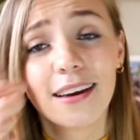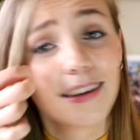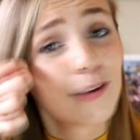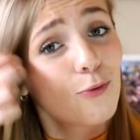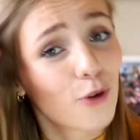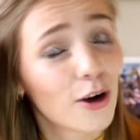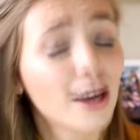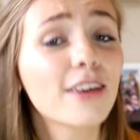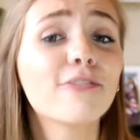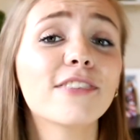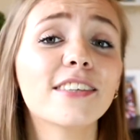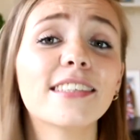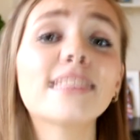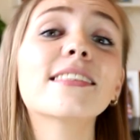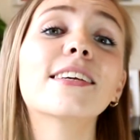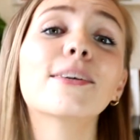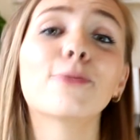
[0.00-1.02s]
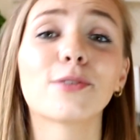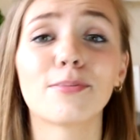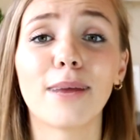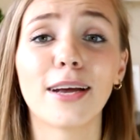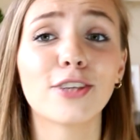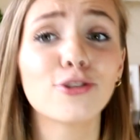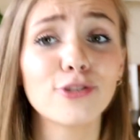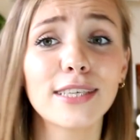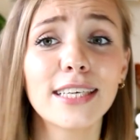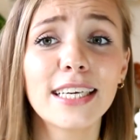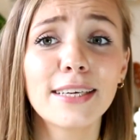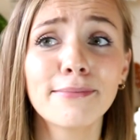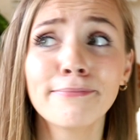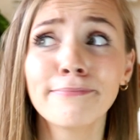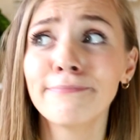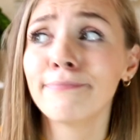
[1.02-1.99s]
working for Disney was my
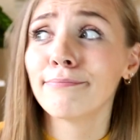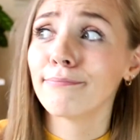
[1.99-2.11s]
dream,